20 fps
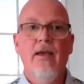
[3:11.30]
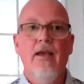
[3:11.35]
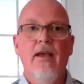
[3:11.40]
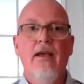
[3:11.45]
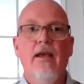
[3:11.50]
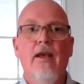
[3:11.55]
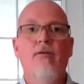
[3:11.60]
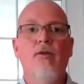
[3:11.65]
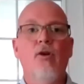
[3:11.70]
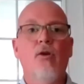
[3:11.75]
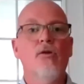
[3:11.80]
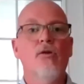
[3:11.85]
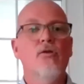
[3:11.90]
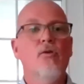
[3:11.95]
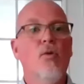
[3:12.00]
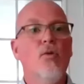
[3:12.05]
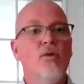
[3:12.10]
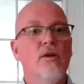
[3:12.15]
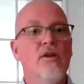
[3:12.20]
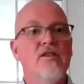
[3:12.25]
If
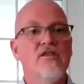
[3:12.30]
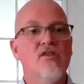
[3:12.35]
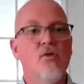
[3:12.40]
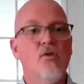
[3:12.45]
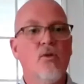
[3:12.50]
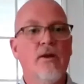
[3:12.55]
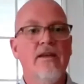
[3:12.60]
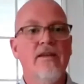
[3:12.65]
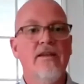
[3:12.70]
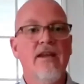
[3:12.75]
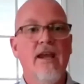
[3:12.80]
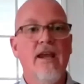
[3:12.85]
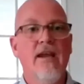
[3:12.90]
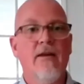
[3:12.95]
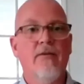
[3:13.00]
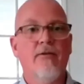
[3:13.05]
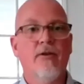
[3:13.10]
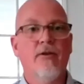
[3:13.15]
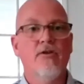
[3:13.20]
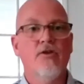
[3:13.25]
you're only storing
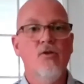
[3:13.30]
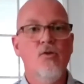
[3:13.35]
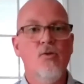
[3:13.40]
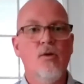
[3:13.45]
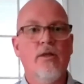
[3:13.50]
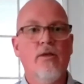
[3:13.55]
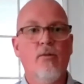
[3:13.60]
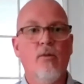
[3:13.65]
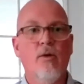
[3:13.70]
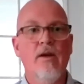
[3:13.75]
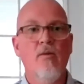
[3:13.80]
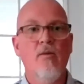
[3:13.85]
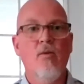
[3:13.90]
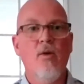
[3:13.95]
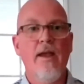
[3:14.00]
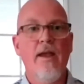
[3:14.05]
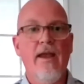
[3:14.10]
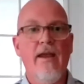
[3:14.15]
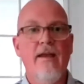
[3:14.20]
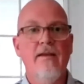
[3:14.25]
data for 2 or 3
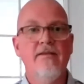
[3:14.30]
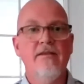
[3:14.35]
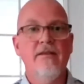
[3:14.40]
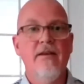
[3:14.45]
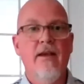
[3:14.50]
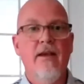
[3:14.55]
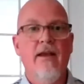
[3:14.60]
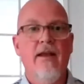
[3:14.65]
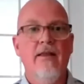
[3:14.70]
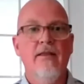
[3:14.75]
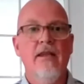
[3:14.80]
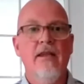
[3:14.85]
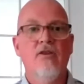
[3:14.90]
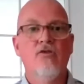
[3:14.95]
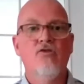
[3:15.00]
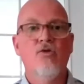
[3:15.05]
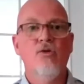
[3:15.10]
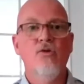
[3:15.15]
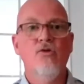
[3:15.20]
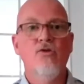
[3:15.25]
weeks and the
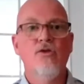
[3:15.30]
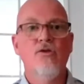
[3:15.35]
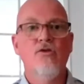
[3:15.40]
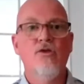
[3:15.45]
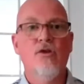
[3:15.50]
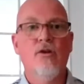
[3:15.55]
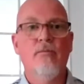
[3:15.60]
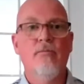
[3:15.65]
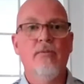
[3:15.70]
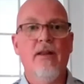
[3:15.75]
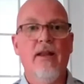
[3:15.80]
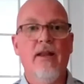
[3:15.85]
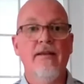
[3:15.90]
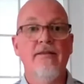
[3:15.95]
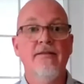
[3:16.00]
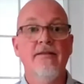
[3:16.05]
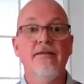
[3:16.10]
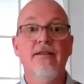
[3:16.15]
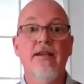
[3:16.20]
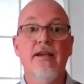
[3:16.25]
intrusion took
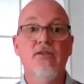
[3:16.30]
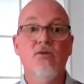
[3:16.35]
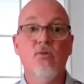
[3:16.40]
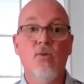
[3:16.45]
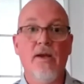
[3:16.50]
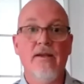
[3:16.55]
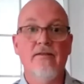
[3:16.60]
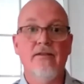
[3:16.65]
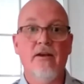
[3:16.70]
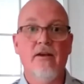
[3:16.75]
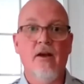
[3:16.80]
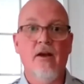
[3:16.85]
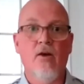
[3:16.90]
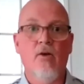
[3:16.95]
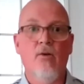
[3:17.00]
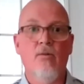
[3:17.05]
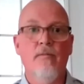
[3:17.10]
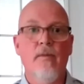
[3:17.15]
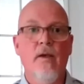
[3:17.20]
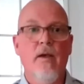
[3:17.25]
place 6 weeks
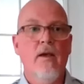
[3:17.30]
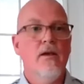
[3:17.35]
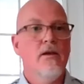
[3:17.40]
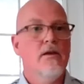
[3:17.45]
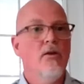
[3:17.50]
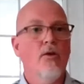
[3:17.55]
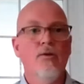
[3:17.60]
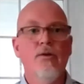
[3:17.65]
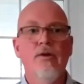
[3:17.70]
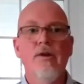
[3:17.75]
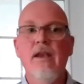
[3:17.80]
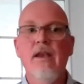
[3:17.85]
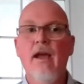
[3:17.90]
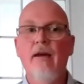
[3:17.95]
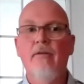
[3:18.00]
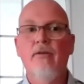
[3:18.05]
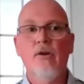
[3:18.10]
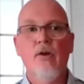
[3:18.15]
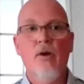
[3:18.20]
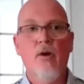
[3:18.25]
ago, you'll
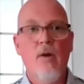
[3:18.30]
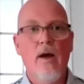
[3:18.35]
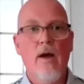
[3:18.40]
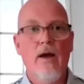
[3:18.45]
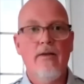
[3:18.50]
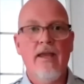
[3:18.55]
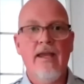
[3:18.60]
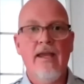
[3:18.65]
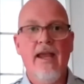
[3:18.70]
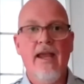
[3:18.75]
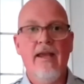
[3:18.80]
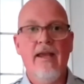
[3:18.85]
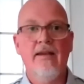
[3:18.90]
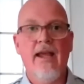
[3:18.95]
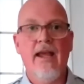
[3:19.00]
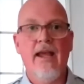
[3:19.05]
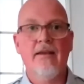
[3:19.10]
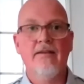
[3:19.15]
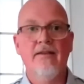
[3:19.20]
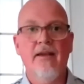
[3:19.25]
never know how they gained
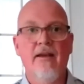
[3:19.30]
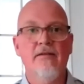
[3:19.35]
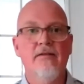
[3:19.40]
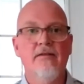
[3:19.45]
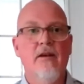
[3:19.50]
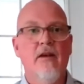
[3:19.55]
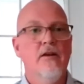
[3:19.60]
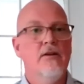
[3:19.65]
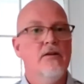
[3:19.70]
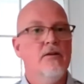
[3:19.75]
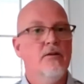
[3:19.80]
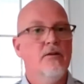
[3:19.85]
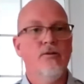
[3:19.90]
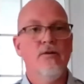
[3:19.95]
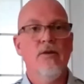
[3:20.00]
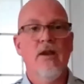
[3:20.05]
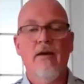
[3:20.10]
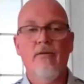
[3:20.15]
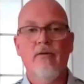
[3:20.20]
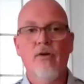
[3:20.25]
access.
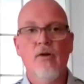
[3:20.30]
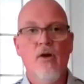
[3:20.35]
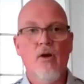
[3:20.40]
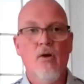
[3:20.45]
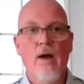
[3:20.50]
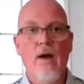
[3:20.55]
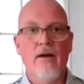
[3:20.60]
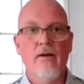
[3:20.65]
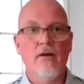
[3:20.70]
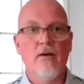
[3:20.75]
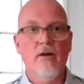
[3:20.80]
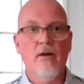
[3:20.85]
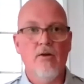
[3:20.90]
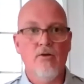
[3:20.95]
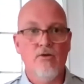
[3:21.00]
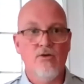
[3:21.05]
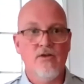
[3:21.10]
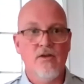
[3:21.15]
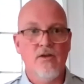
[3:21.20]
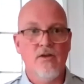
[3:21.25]
You'll never know how to
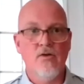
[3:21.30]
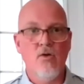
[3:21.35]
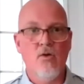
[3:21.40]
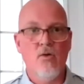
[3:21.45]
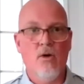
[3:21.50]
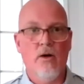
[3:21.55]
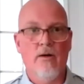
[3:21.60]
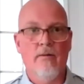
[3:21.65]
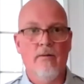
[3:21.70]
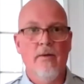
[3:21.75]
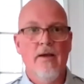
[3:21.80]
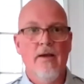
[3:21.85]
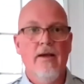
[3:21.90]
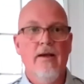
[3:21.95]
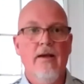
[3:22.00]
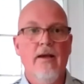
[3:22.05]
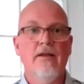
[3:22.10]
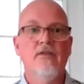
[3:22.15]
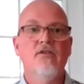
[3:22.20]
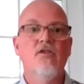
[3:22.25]
close the door.
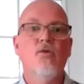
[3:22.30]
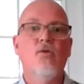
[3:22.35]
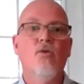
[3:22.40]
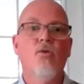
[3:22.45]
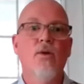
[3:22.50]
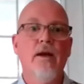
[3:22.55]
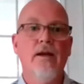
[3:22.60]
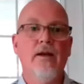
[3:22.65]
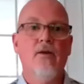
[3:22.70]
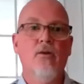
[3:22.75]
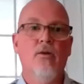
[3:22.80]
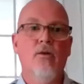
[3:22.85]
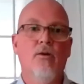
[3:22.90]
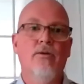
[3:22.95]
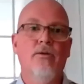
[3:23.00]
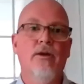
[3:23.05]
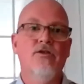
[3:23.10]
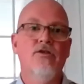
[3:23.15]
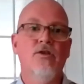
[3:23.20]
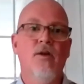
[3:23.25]
It's
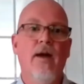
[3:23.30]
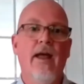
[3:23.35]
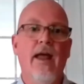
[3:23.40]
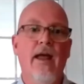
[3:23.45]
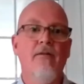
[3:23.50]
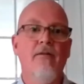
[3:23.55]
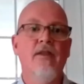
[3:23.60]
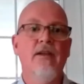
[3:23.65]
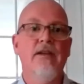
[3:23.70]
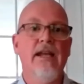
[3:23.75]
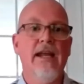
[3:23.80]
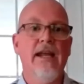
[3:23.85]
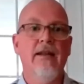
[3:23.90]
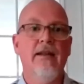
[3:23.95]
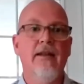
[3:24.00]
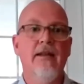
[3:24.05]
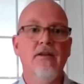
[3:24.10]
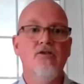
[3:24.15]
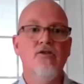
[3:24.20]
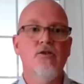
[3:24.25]
critical that you have the
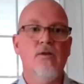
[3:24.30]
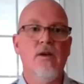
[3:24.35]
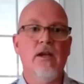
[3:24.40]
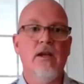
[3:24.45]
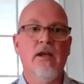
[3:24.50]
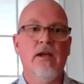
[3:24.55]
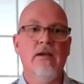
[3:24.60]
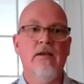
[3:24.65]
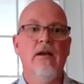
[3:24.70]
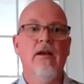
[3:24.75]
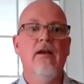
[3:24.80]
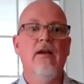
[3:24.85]
data that you need.